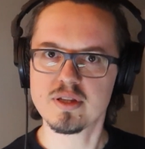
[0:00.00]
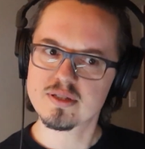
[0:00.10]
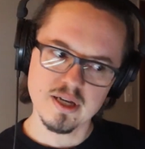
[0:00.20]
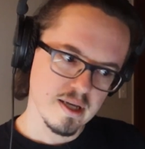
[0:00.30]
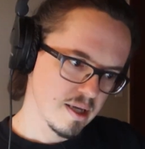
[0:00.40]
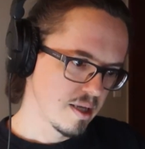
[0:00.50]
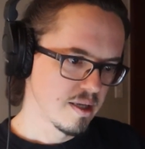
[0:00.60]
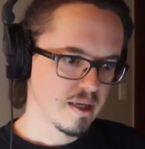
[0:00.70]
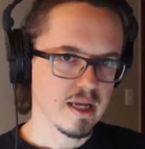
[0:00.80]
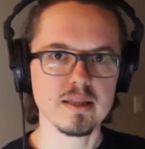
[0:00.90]
It's a
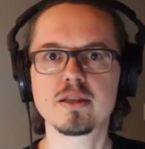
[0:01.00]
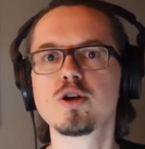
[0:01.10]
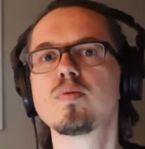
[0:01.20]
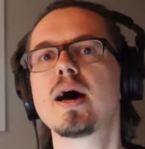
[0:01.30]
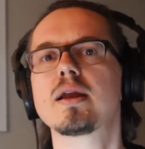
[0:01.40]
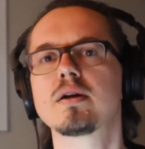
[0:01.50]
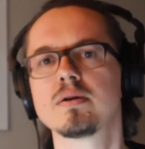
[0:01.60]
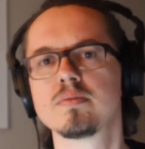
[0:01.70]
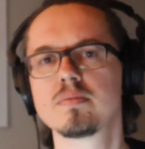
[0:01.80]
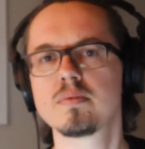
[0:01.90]
kind of
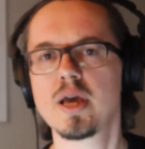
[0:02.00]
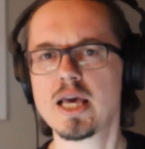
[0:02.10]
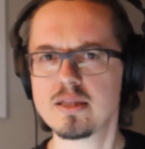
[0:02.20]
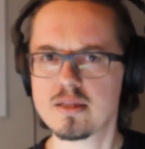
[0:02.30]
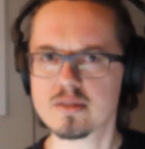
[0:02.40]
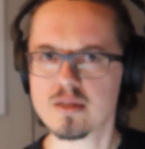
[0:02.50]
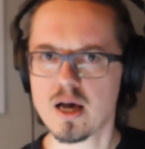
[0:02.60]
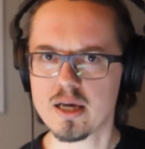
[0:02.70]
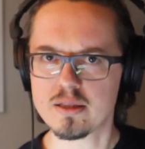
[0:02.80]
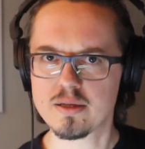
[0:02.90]
theoretical, handy
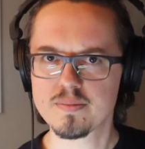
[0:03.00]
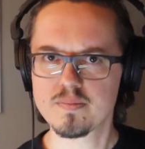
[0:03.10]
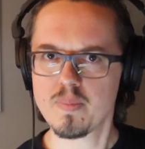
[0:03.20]
design,